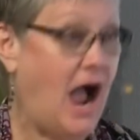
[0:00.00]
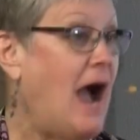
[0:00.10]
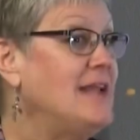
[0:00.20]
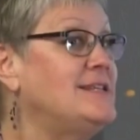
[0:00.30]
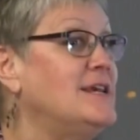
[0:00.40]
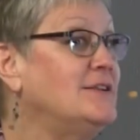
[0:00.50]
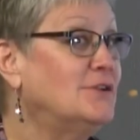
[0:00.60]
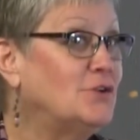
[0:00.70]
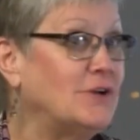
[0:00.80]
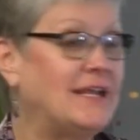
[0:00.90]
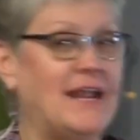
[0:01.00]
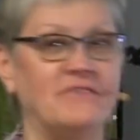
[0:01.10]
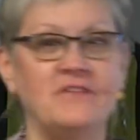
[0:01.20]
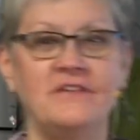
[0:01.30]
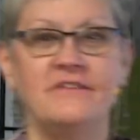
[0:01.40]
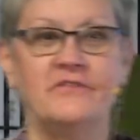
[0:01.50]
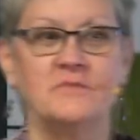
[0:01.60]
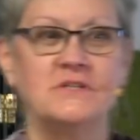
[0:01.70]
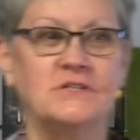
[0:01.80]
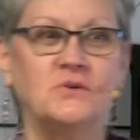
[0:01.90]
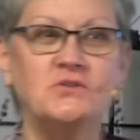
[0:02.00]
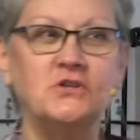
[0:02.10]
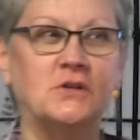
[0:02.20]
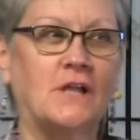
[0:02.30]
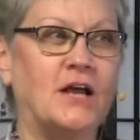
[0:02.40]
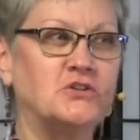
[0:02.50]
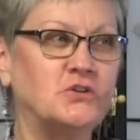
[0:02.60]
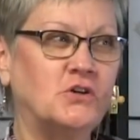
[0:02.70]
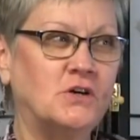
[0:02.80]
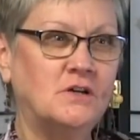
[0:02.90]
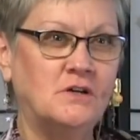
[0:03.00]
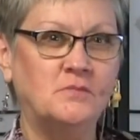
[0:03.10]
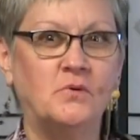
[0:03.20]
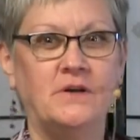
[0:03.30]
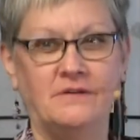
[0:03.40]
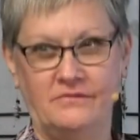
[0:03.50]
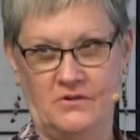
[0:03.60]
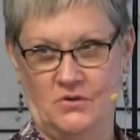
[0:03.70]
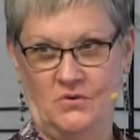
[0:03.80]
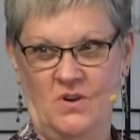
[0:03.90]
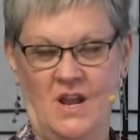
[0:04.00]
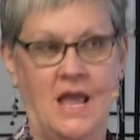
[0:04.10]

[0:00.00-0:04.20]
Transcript: I tend to look at everything from a sociological point of view.